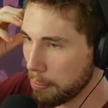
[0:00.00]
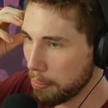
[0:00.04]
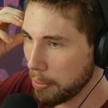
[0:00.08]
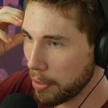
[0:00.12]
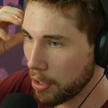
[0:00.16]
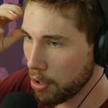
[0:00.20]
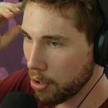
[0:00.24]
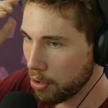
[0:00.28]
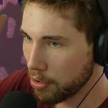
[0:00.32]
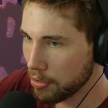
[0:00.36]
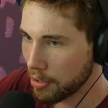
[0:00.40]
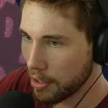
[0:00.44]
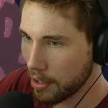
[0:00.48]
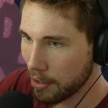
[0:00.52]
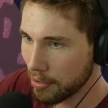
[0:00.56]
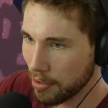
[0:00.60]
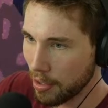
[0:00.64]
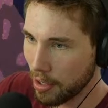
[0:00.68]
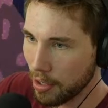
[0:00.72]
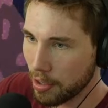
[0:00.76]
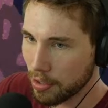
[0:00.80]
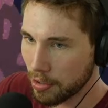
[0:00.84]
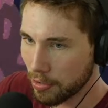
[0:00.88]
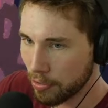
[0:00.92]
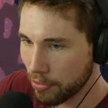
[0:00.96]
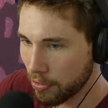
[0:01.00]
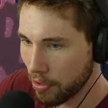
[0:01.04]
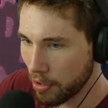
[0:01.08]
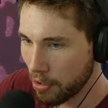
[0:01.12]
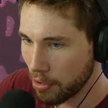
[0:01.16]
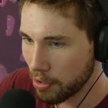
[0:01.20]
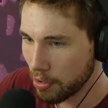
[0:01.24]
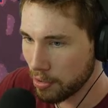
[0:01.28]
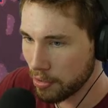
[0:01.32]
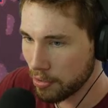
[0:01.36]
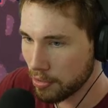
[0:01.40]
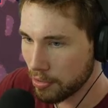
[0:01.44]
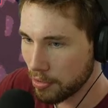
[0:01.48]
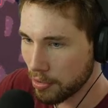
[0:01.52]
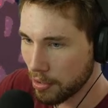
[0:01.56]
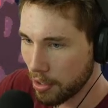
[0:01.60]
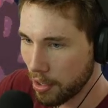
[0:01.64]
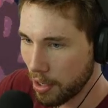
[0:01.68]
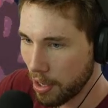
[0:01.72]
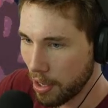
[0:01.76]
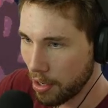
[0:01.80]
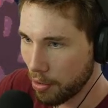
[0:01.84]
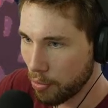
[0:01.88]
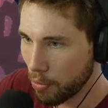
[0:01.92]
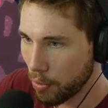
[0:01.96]
because there's interference
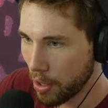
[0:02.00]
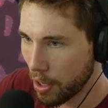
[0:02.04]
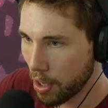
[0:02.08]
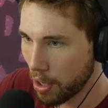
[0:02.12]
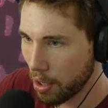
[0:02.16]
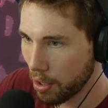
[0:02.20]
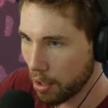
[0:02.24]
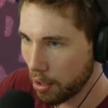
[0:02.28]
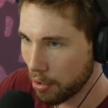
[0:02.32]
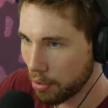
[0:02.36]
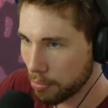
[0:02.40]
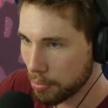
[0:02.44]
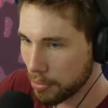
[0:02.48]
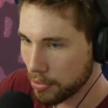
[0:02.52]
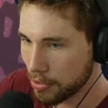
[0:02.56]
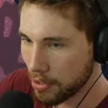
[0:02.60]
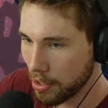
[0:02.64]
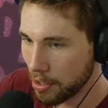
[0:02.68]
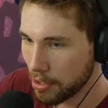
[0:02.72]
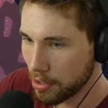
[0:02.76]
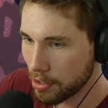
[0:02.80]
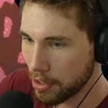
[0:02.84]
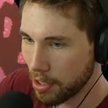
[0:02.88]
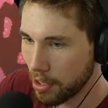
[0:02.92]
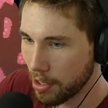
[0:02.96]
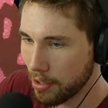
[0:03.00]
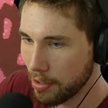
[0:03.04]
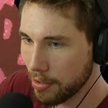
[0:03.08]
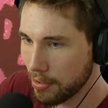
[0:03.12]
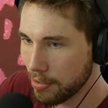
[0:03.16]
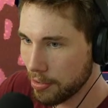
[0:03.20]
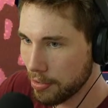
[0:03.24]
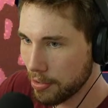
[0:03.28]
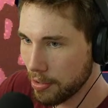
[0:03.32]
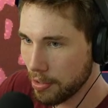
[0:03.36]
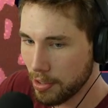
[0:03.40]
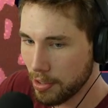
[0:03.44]
at a 100% chance,